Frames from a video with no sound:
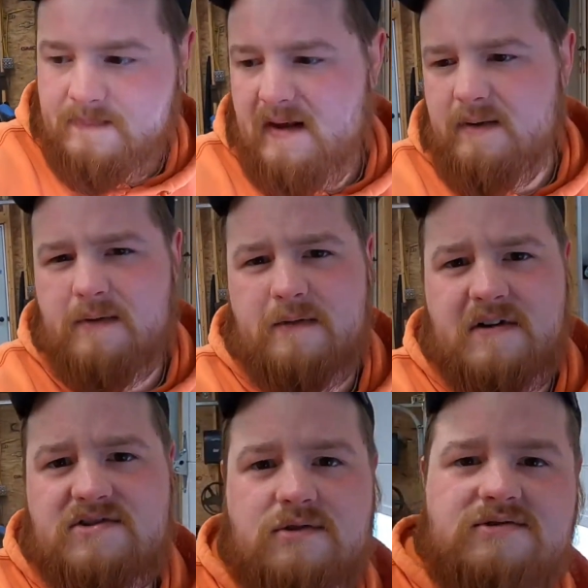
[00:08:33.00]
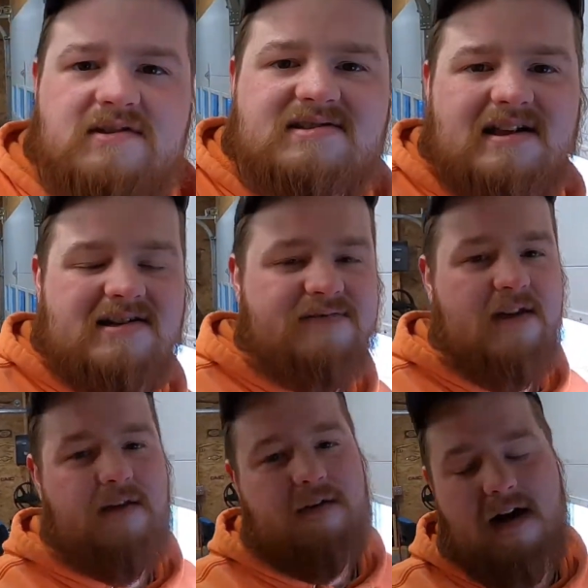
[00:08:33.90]
I don't know if I showed you this last
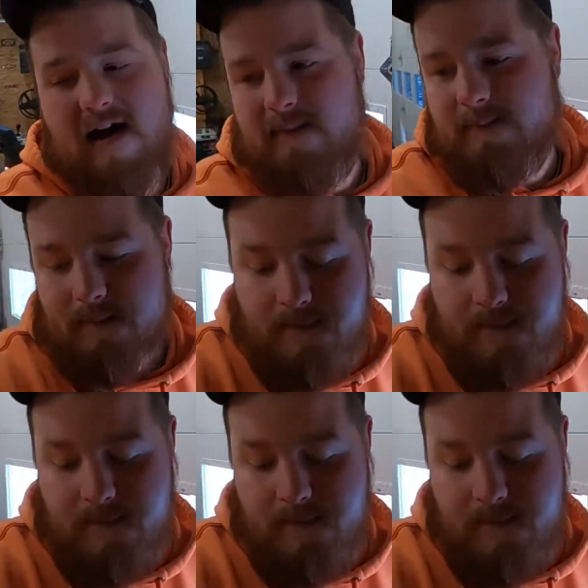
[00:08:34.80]
video or not.